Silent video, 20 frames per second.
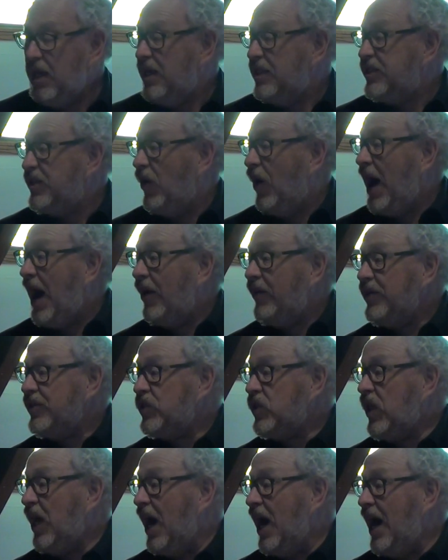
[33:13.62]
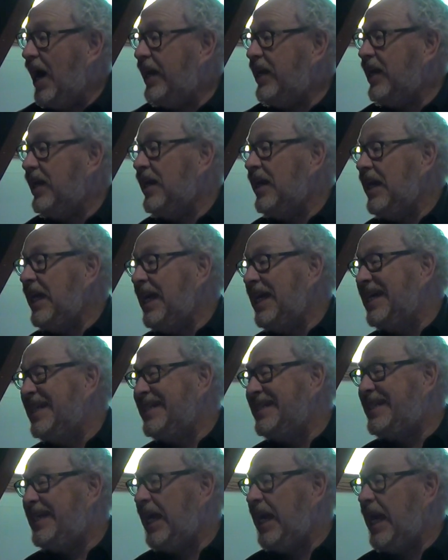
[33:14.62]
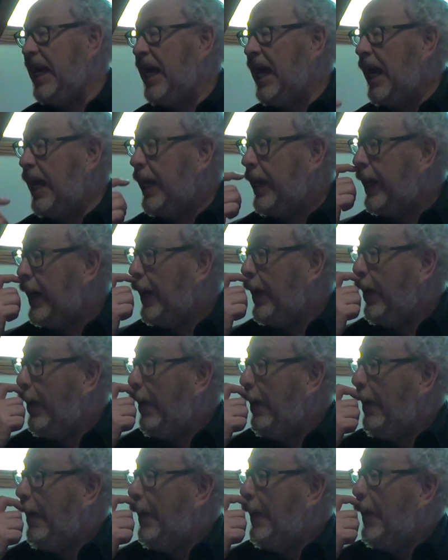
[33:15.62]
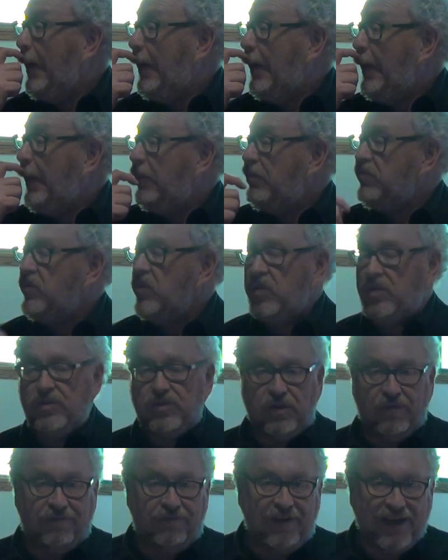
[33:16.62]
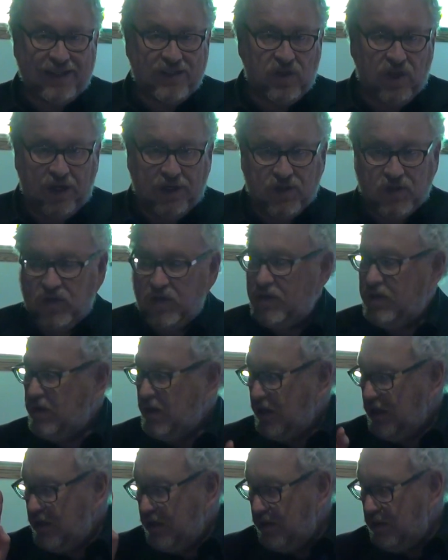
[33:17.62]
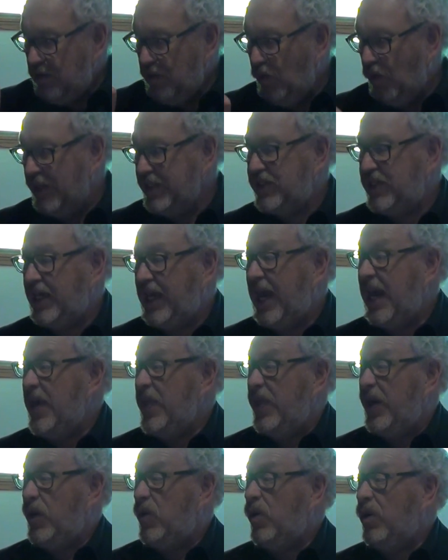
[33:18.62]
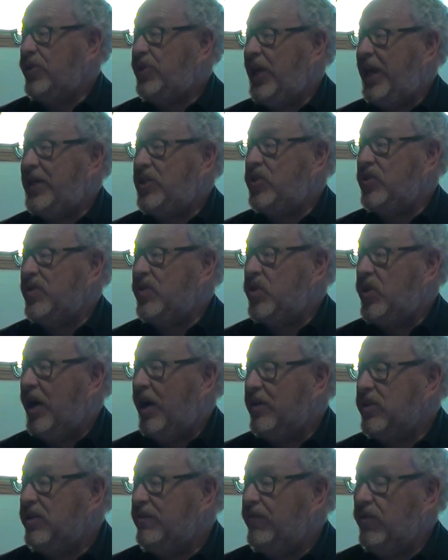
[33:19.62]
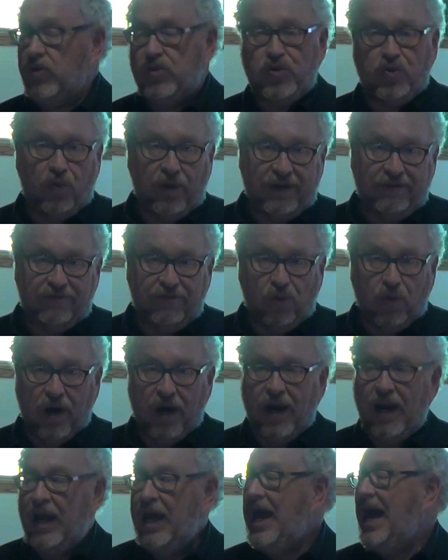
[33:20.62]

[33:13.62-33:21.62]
So how does God intend to fix this? Once again, the quotation starts in verse 24.